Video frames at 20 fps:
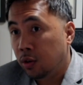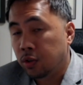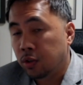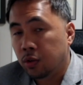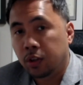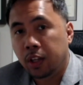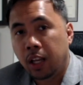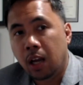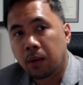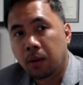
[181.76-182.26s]
so
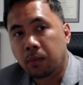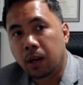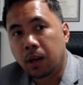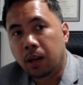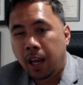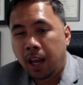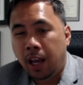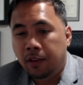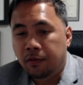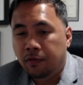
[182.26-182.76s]
they have
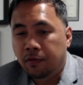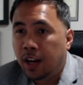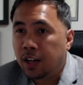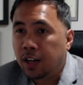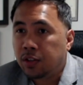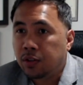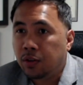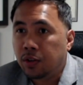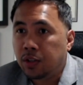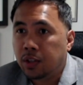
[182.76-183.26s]

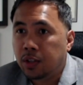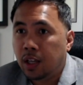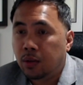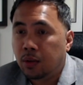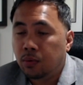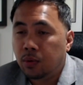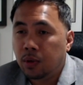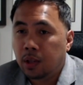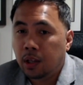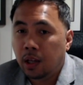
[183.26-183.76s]
investors that
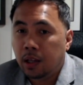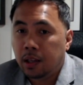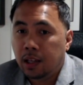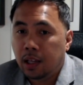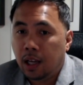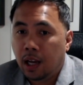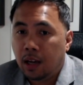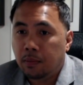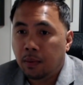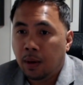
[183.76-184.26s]
they
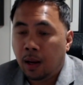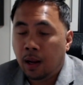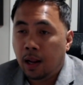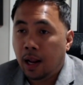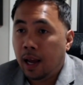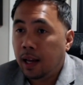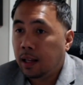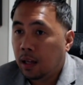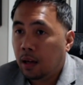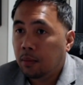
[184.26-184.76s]
have a
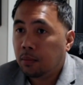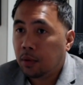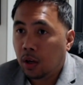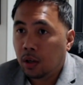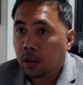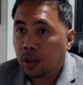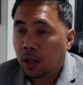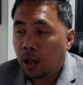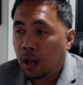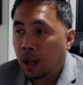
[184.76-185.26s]
lineup
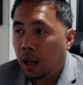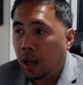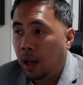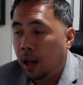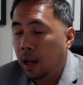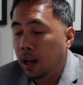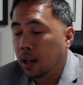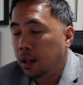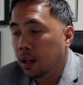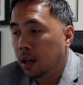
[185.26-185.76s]
on,
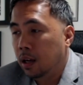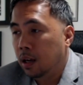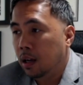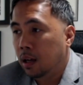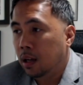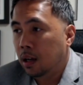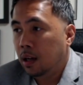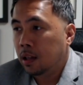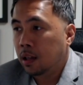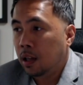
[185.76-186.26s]
and
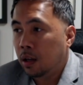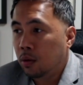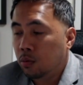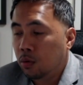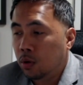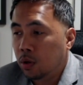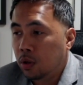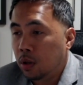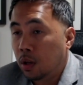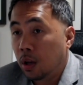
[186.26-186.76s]
they
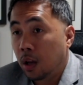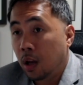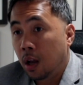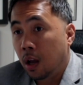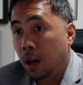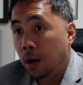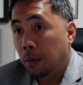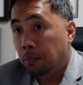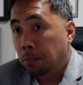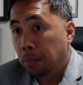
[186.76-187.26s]
would
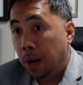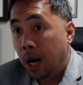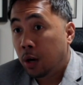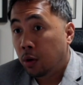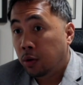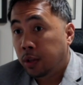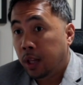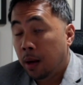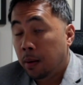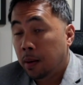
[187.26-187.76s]
borrow
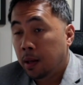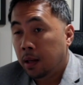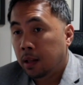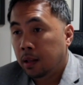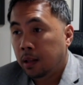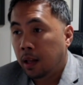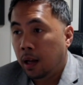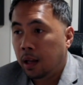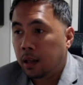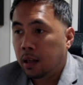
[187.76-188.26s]

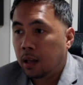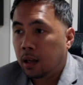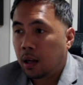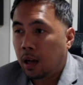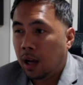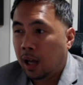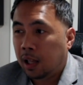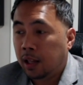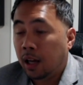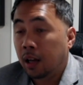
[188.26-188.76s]

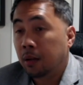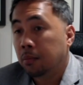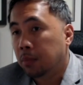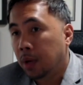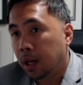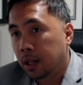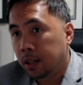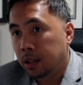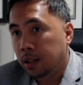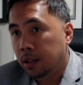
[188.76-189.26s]
that
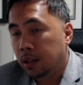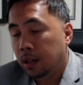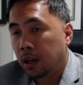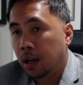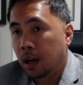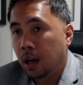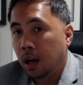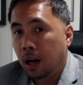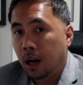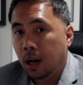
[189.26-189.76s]
money
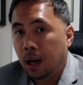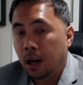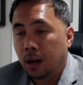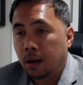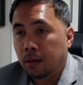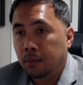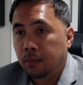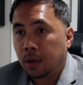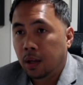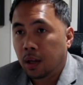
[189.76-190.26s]

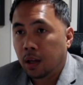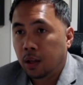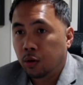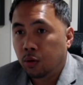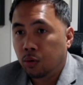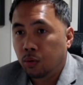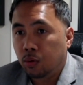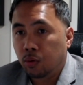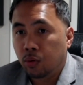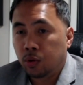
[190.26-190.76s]

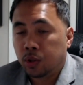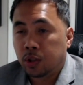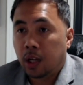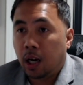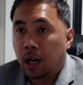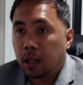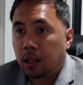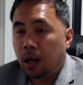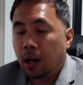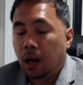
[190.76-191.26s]
to
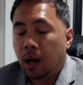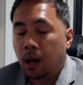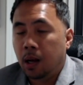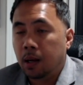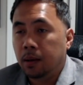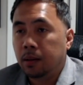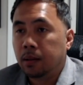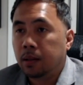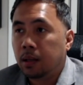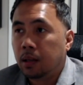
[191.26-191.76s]
start
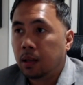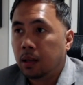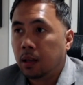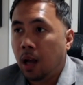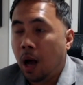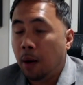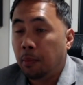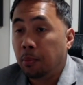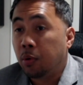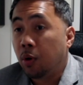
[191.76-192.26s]

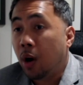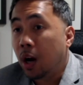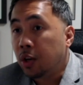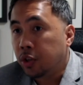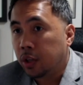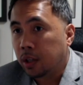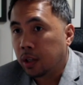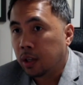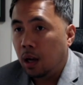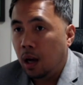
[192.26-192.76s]
a
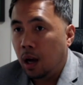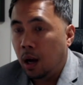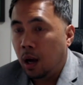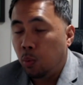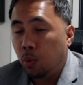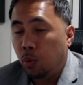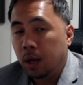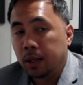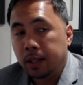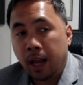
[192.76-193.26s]
project.
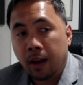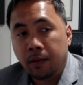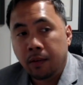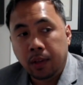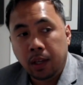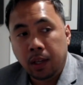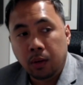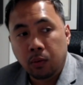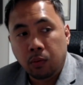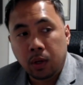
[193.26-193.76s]
Once
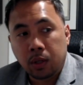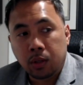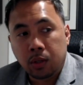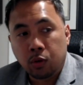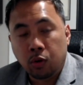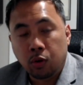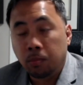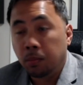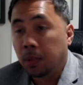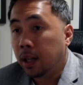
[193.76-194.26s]
everything was
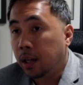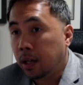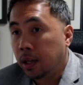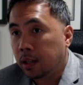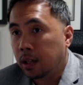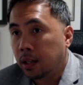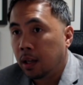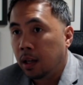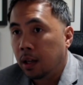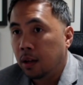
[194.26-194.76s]
completed,
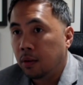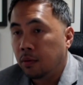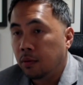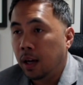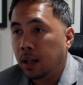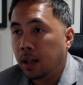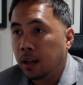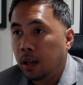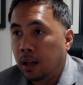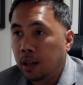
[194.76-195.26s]

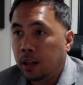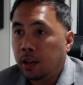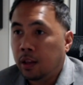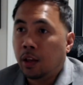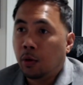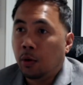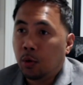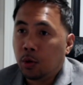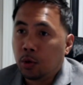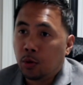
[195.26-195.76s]
right, they
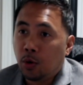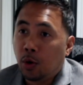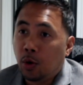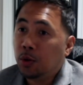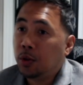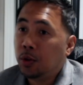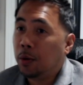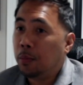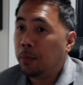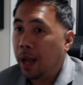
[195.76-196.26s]
will go to
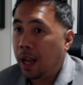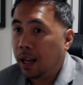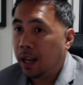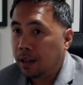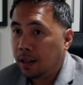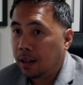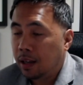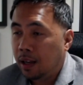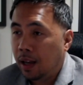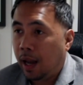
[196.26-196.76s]
the bank
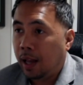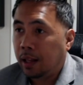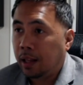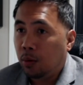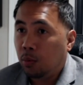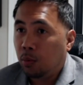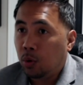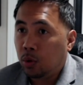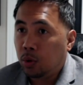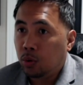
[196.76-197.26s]
and they
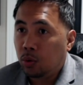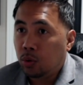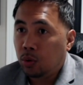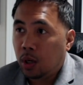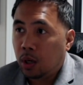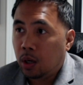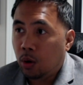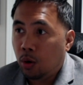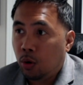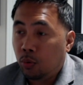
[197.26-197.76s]
will do
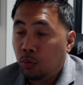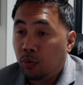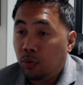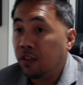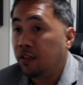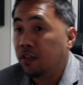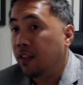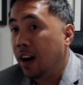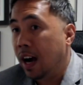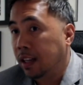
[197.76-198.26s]
their own
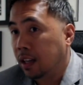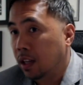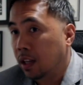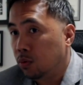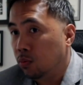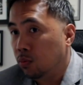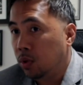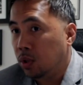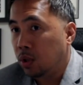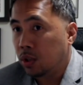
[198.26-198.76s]
refinance,
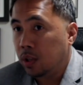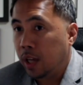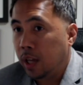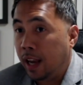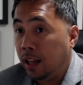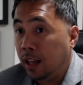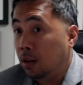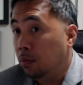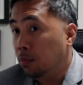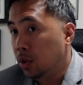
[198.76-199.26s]
which is
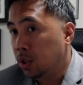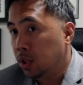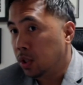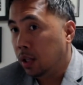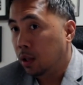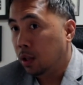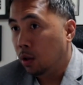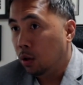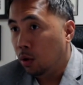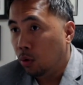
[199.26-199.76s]

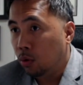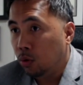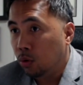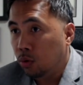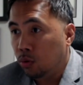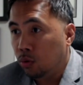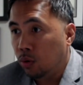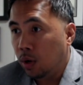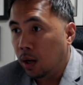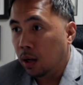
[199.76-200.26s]
80% loan
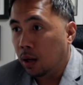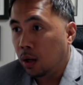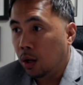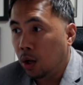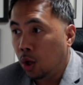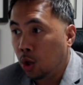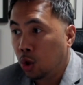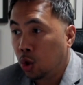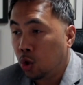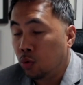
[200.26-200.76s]

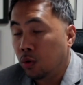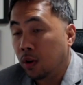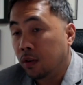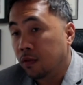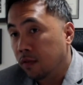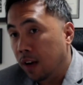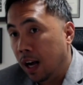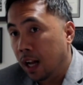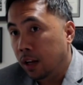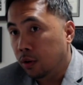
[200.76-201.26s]
to a
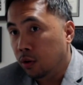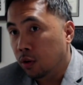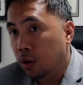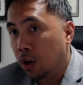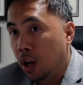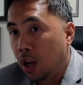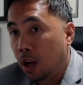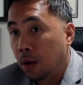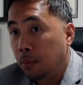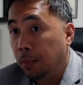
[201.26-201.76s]
value.
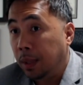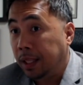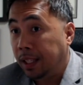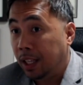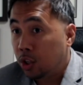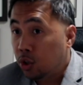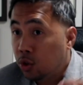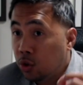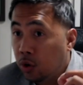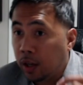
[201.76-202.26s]
But the
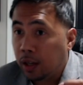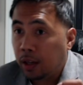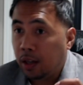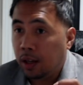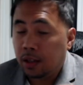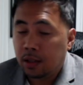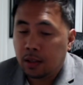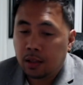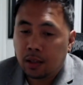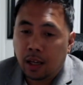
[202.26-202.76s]
trick
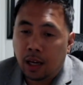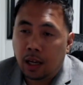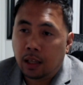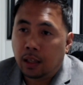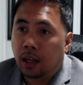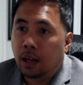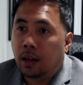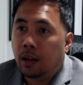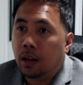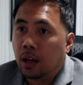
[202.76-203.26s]
is
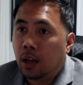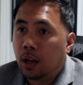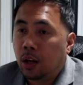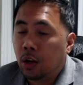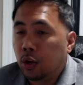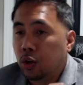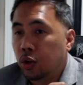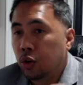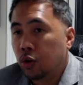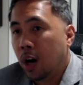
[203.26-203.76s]
that
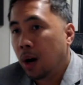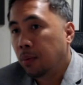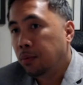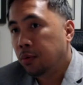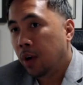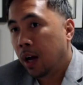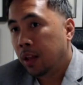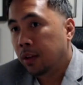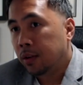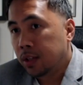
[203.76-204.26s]
you have to
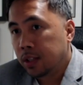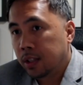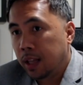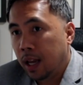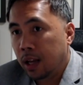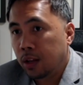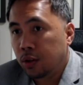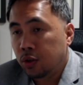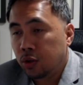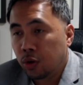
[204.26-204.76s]

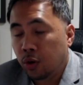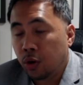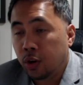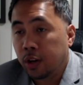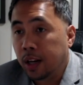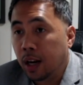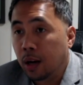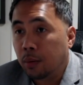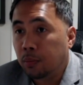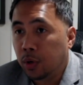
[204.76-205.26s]
understand your
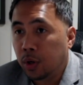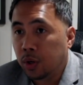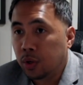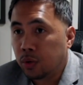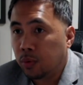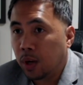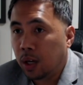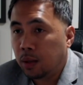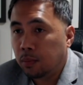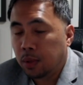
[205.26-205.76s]
numbers,
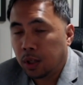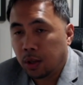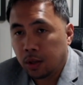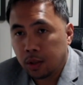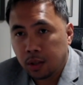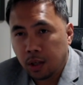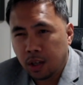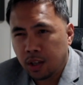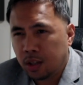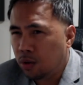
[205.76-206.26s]
right? Because
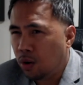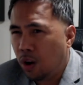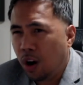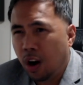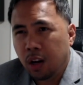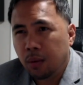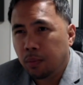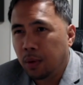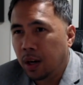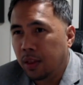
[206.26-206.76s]
this is all
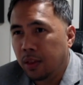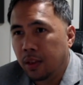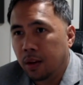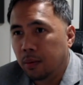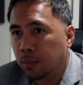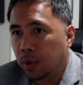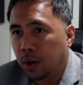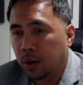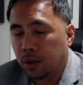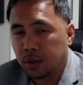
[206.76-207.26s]
about
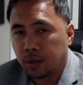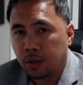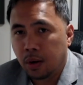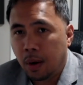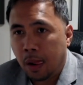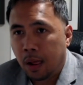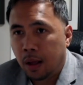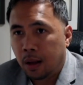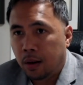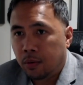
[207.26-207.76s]
numbers,
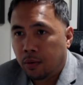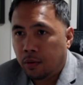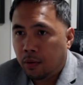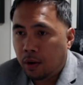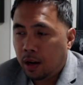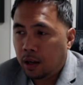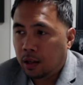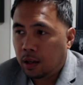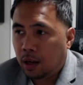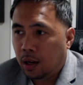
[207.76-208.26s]
right?